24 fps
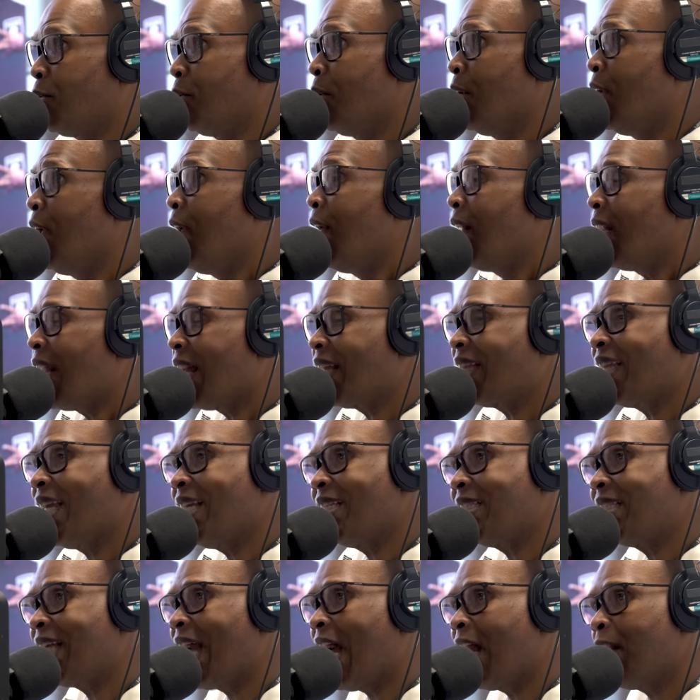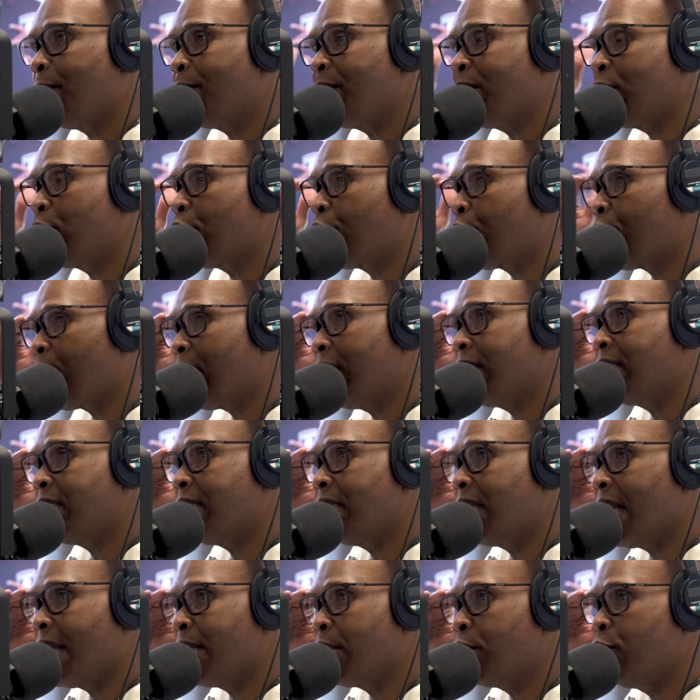you. Right. Like, that's got to be
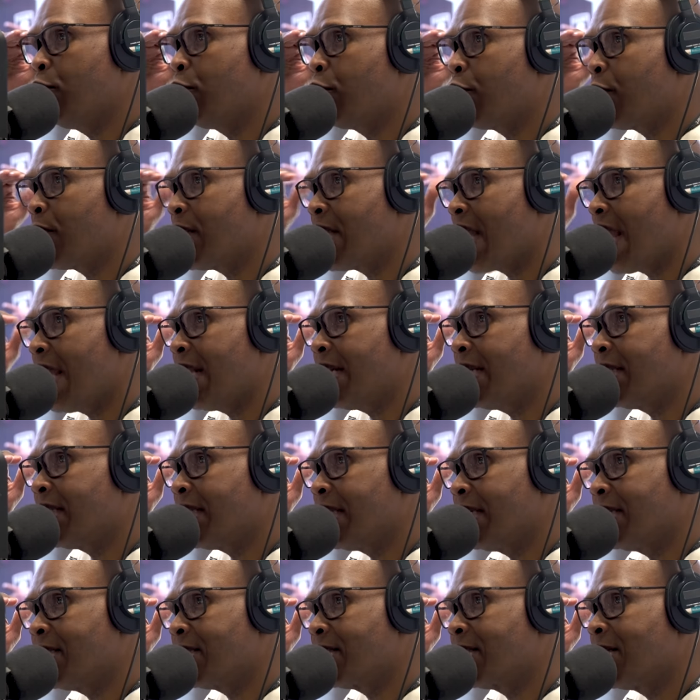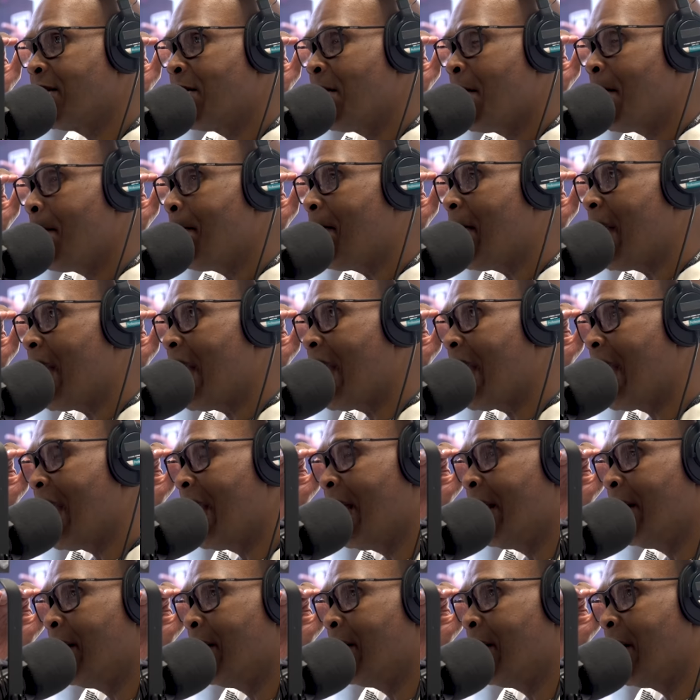crazy that you created this,
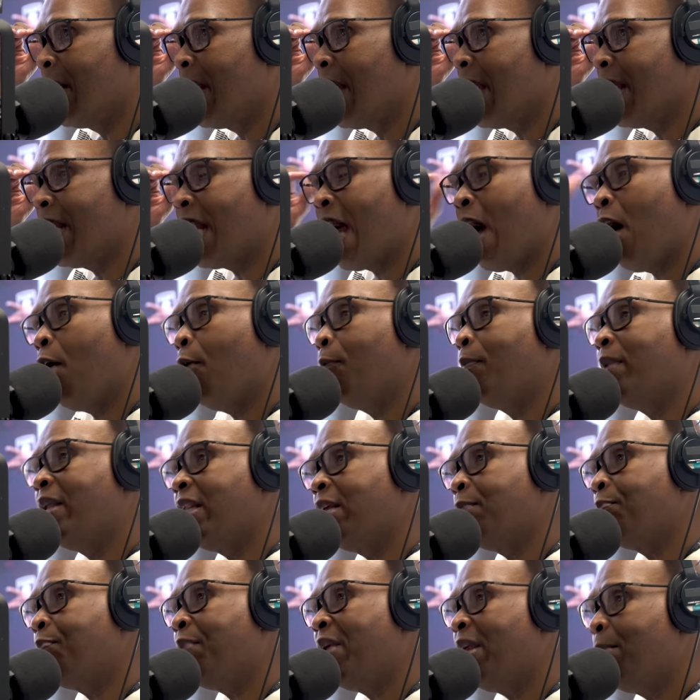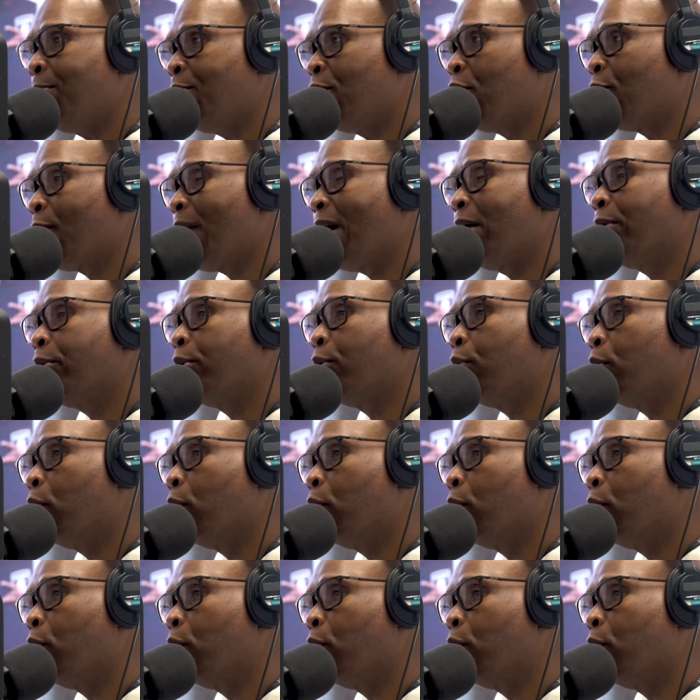and how many people around the